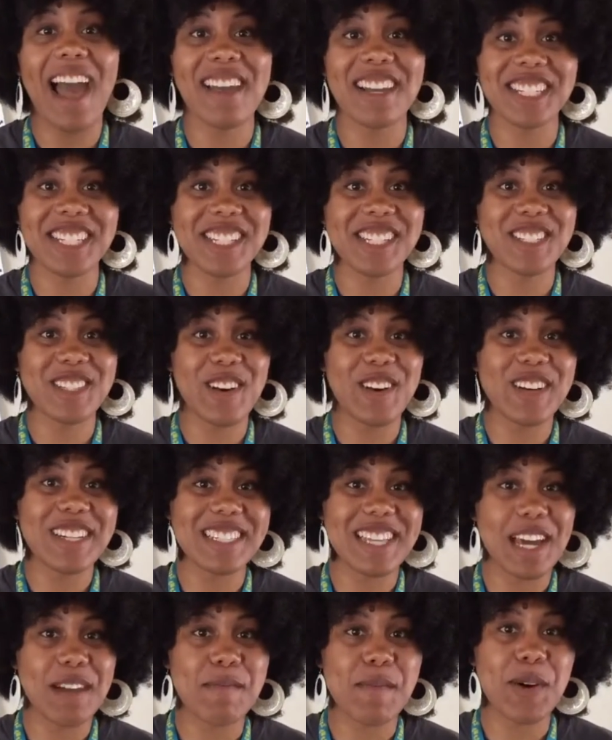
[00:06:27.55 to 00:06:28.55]
I, she's
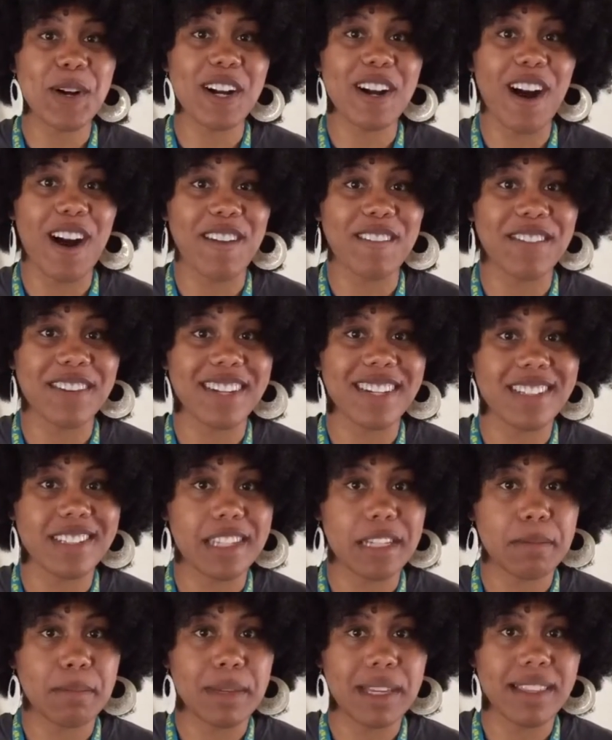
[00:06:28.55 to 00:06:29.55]
always had more
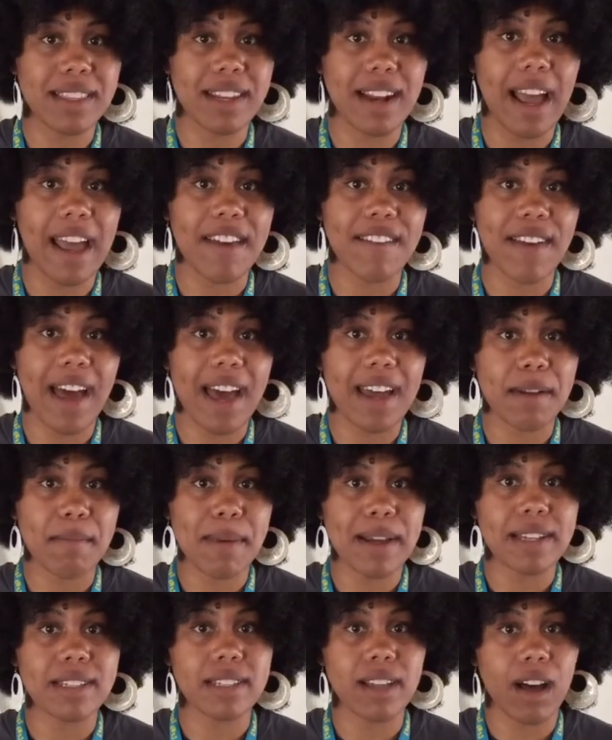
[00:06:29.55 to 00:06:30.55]
confidence in me than I've had
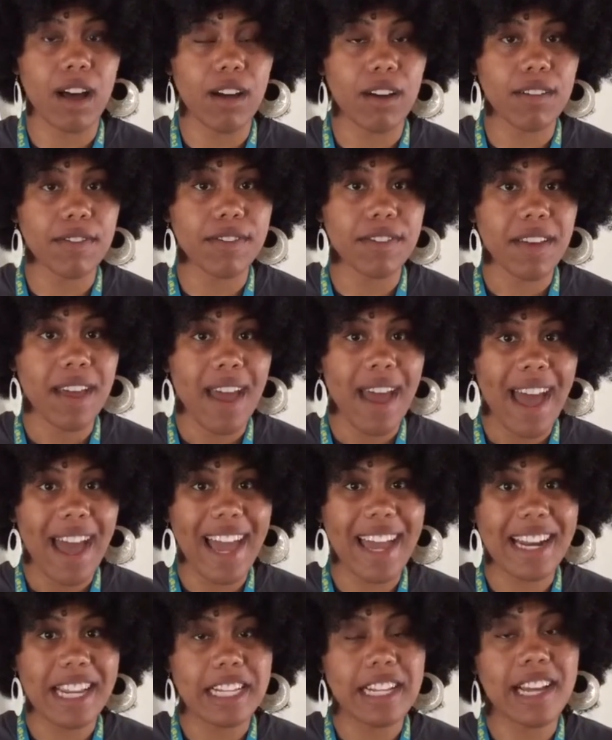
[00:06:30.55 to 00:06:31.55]
in myself.
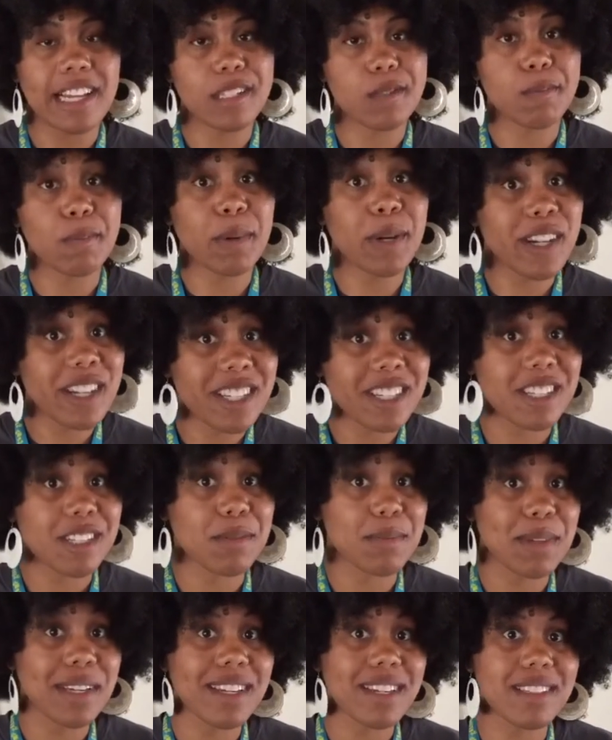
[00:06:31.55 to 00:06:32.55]
And it has
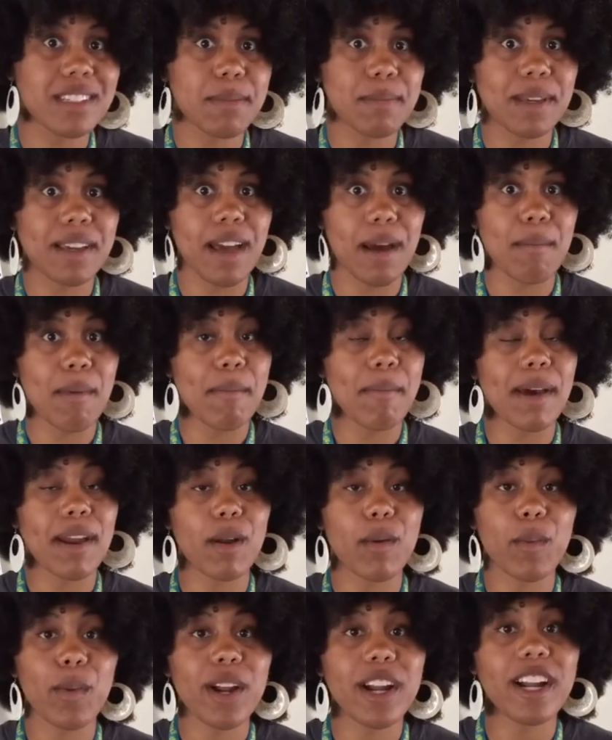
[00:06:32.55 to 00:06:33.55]
pushed me to become a
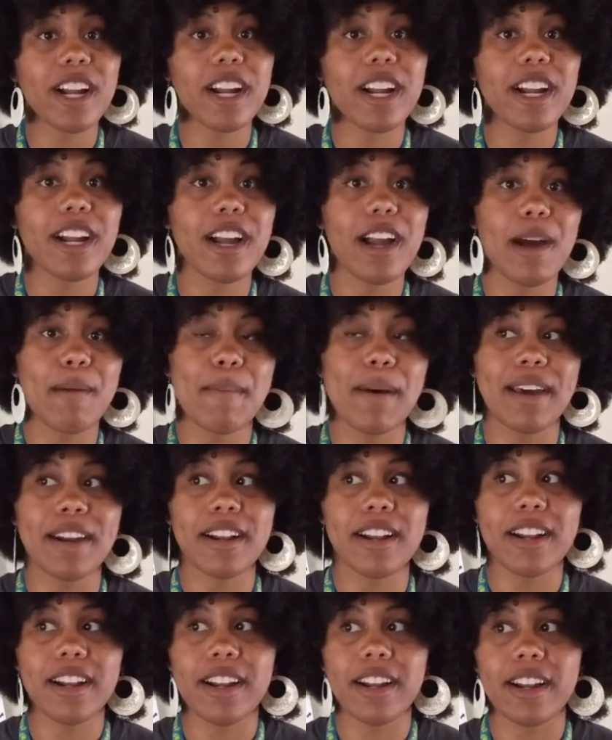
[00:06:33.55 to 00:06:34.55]
better worker, a
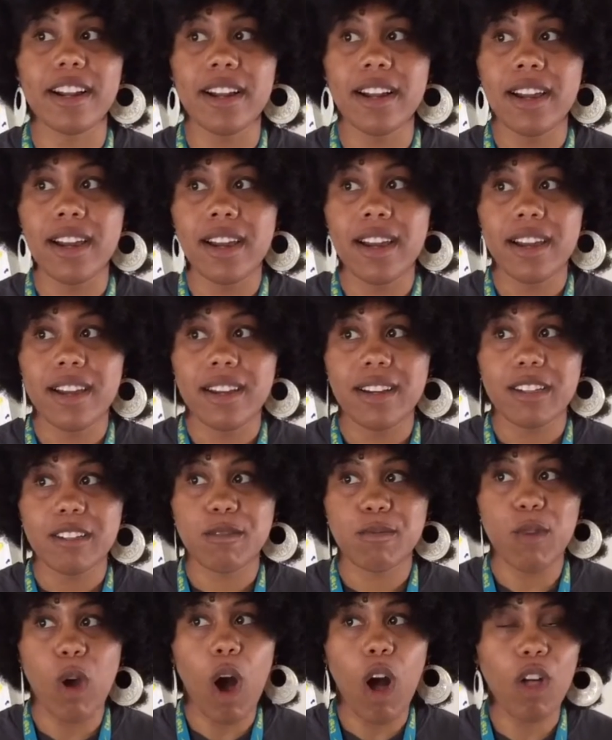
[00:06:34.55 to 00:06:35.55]
better
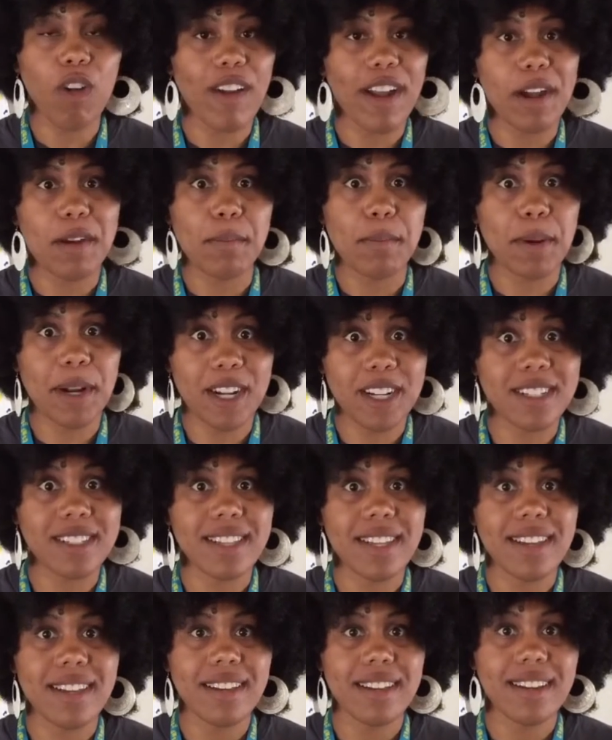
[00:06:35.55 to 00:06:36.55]
all around
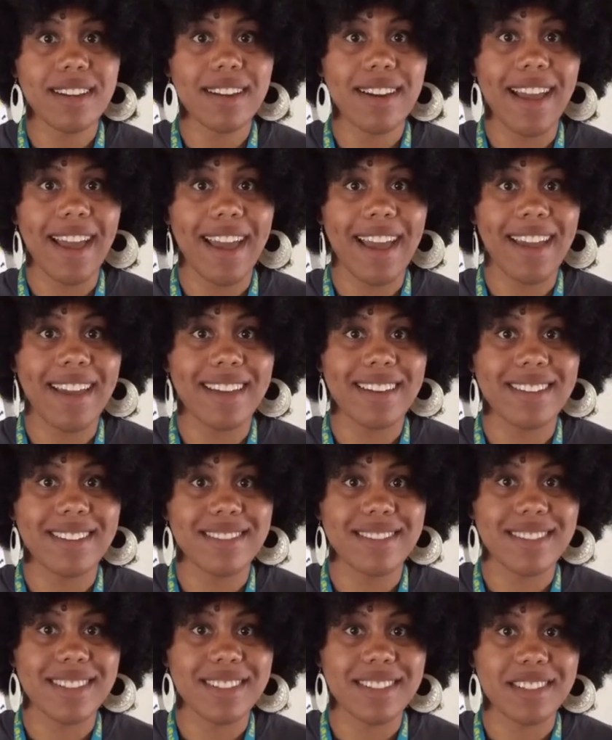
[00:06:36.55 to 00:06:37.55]
person
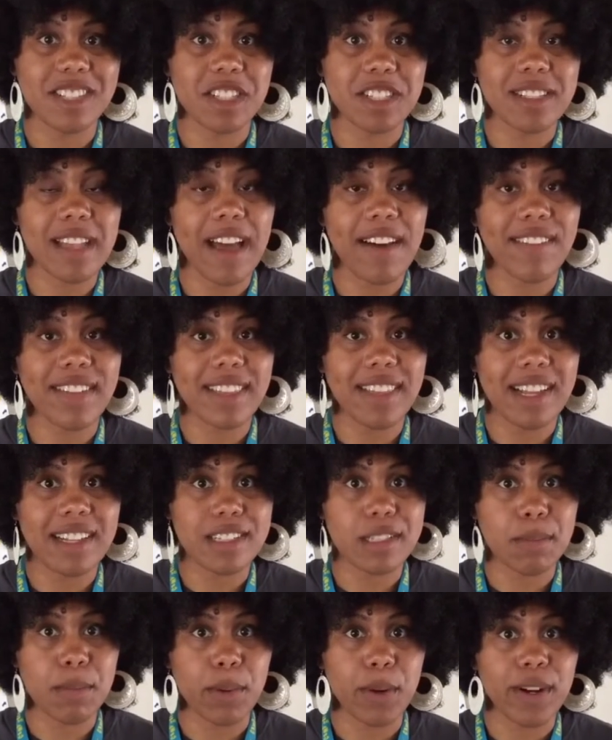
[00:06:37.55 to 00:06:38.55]
and just having that
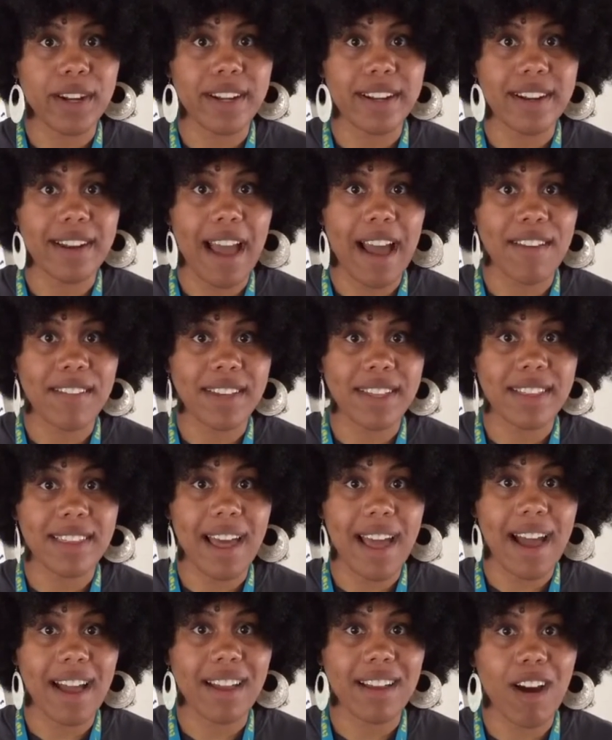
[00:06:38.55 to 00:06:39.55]
support and having
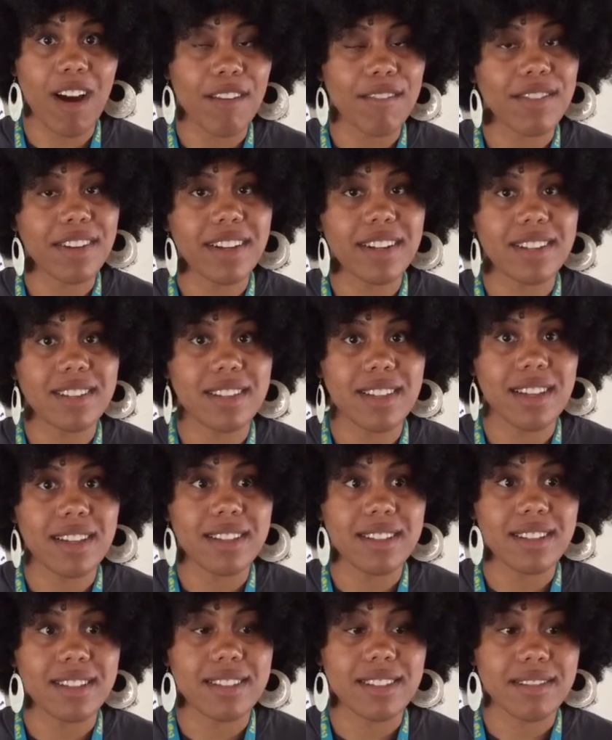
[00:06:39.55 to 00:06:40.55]
that confidence
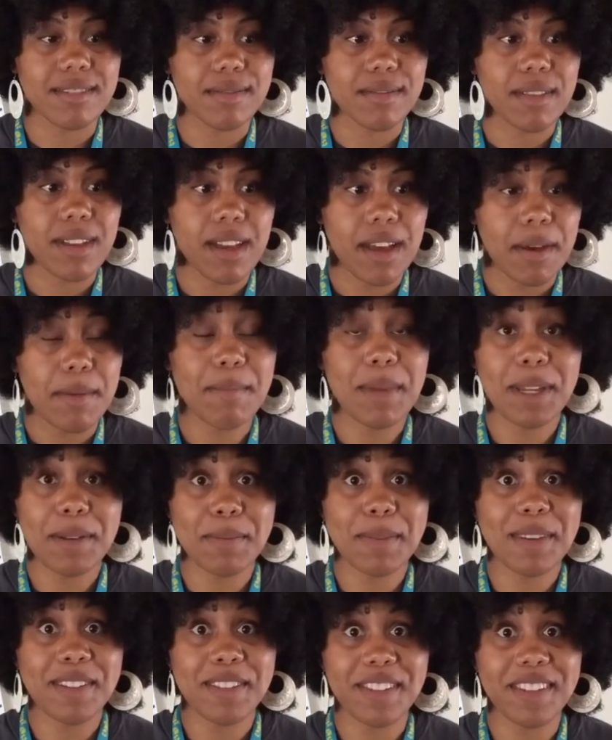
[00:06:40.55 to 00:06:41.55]
has
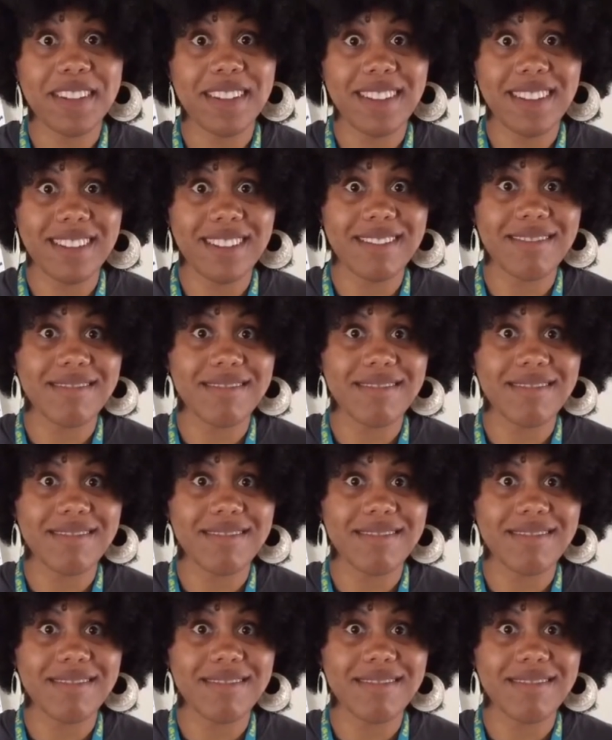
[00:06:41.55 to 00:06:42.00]
made me feel